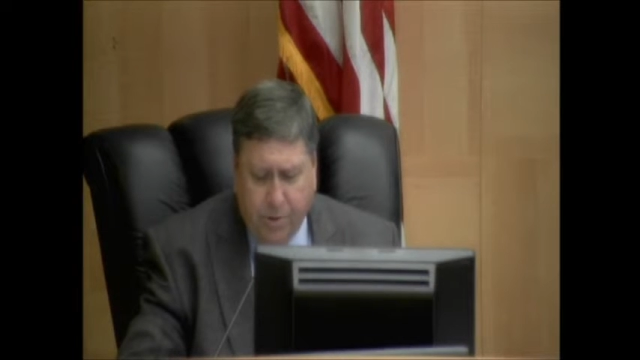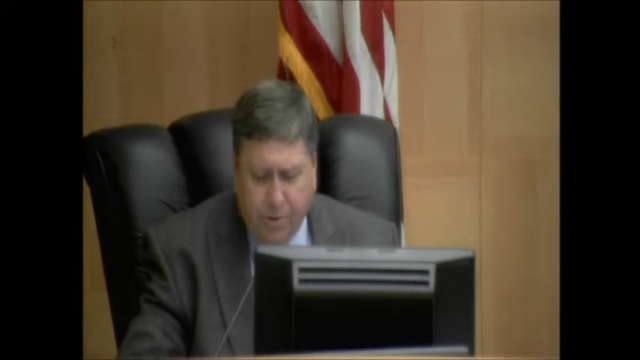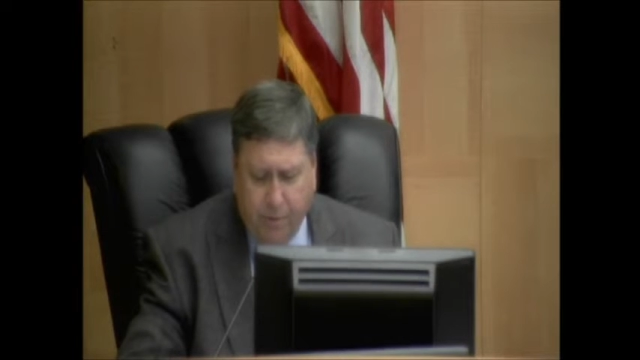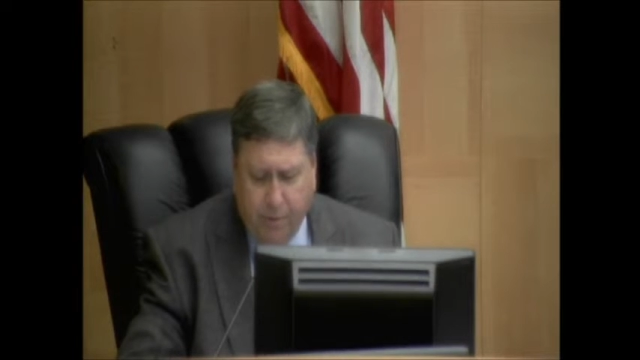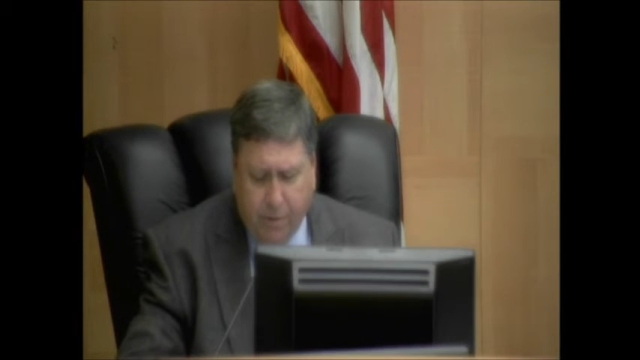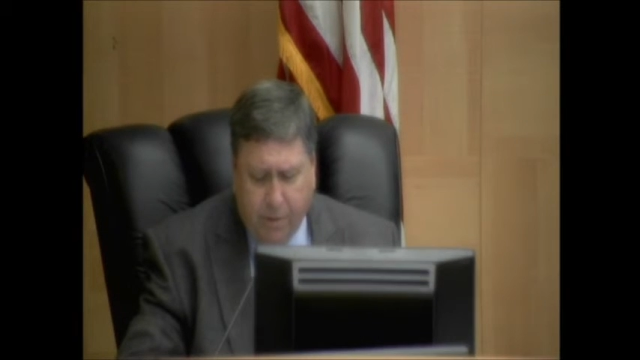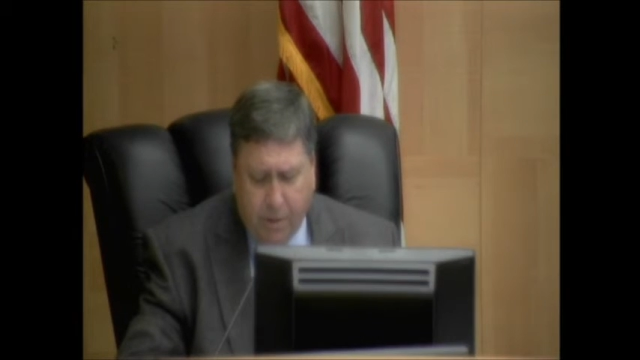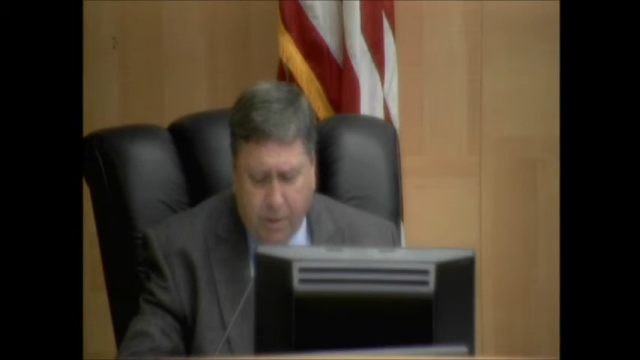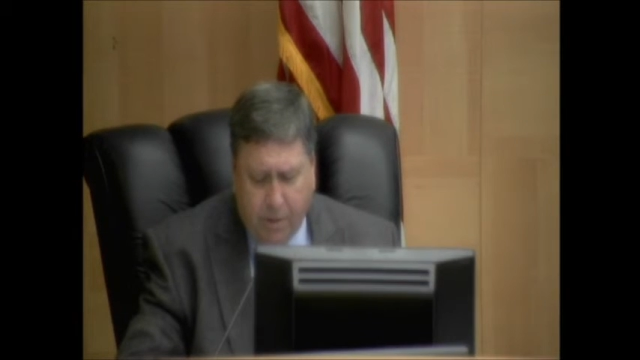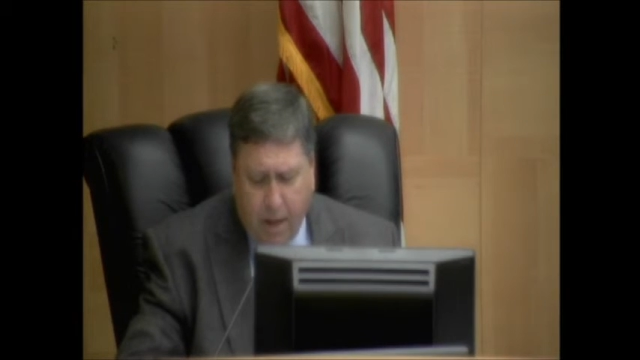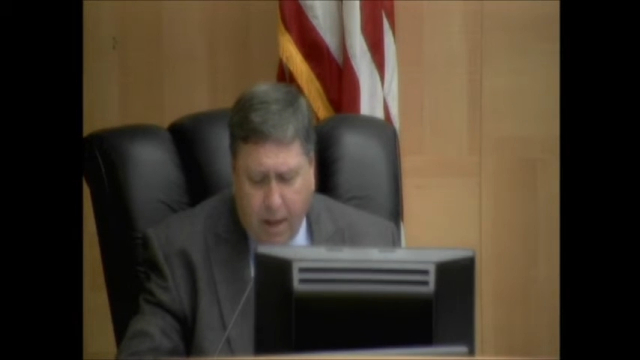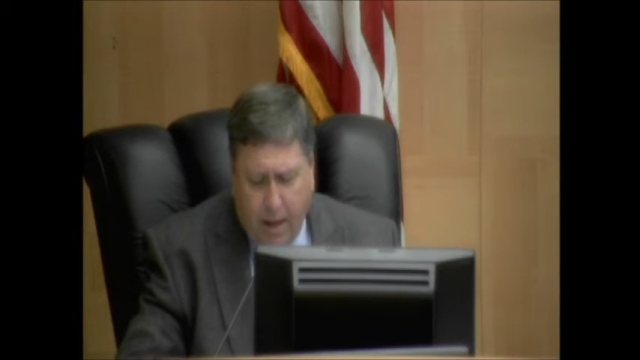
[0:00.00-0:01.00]

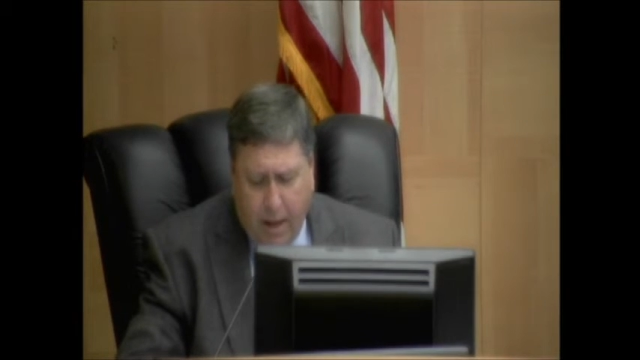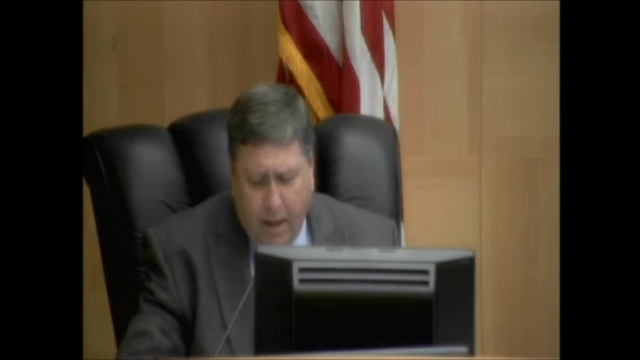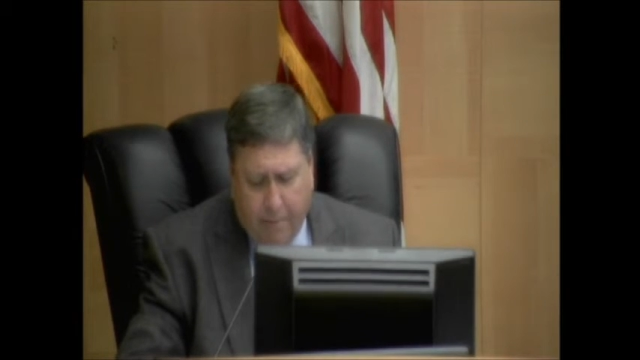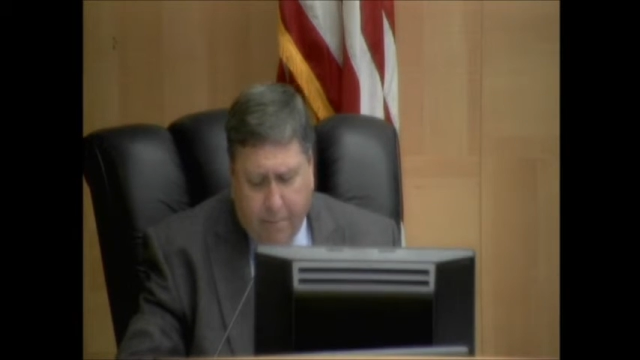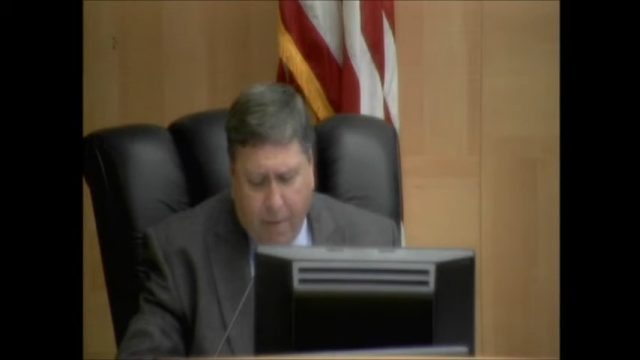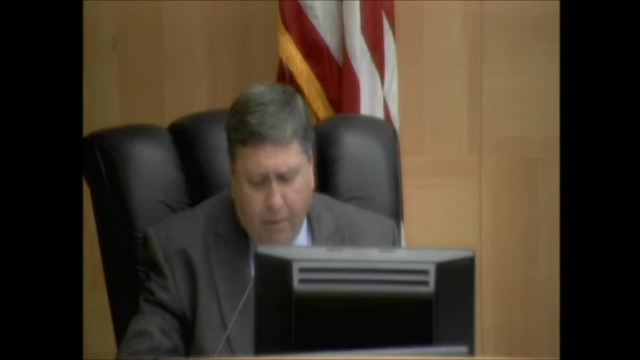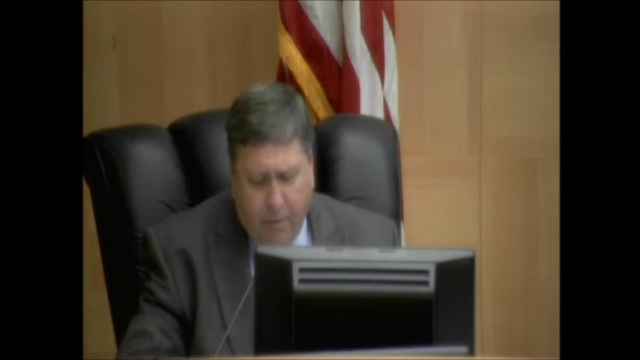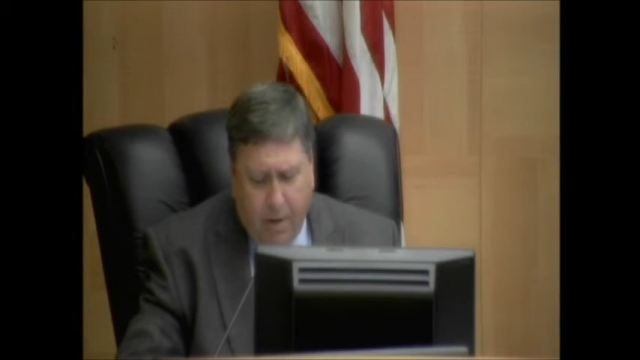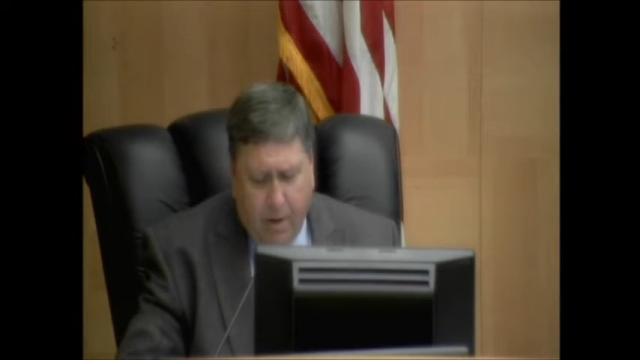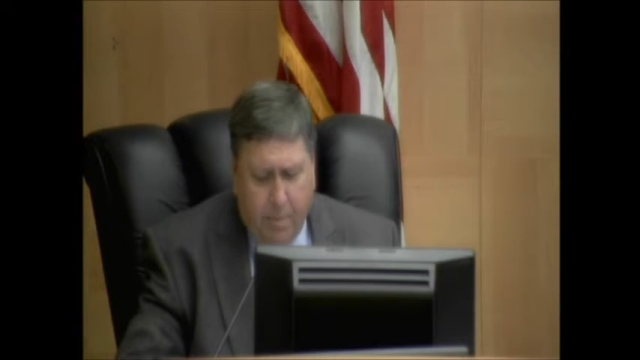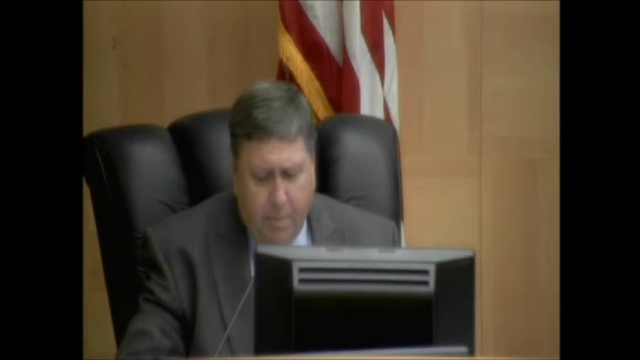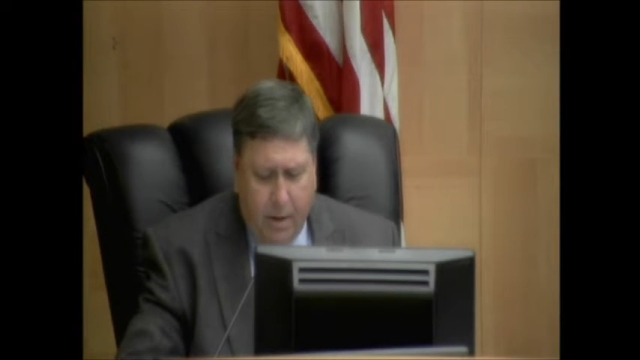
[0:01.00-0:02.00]
services of an
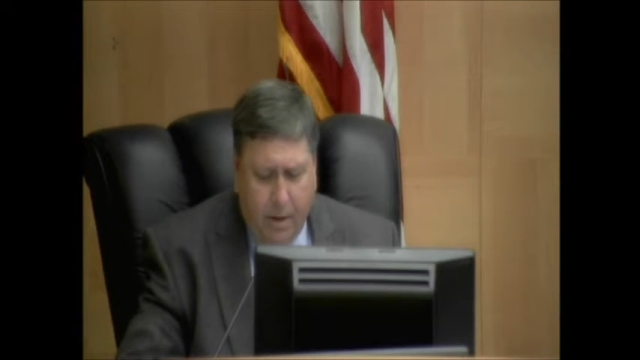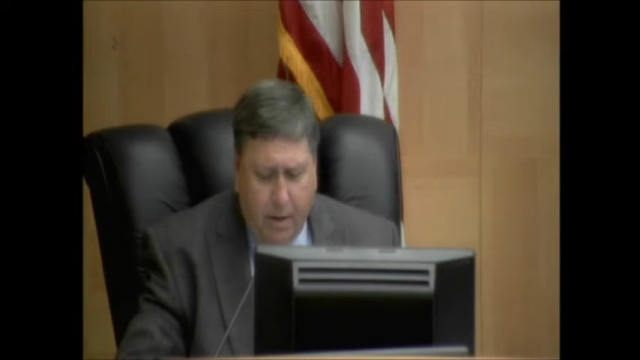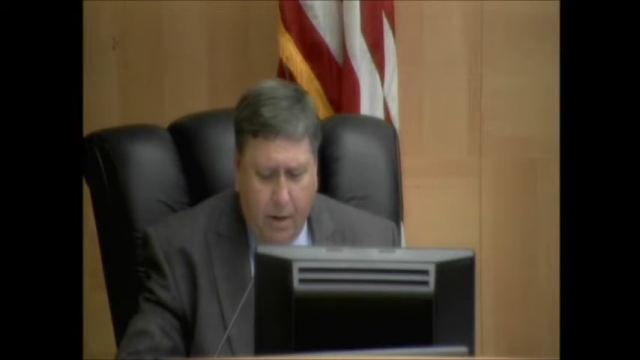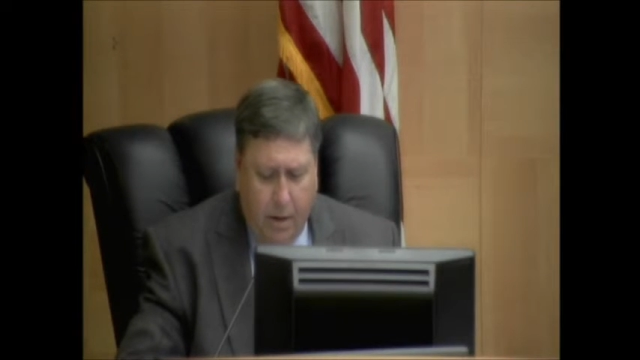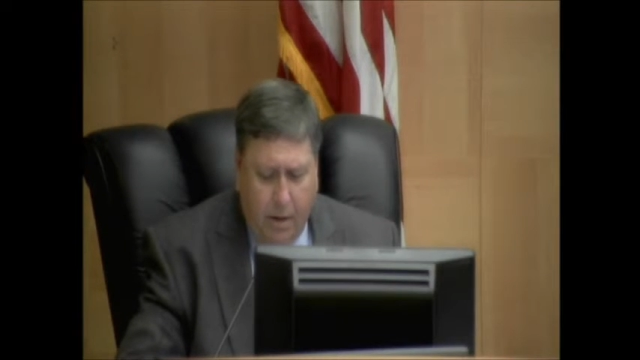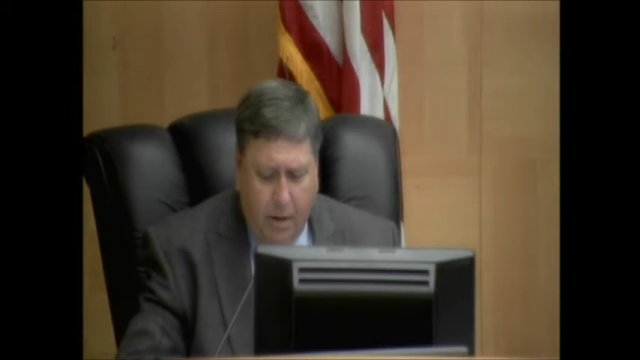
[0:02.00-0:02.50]
independent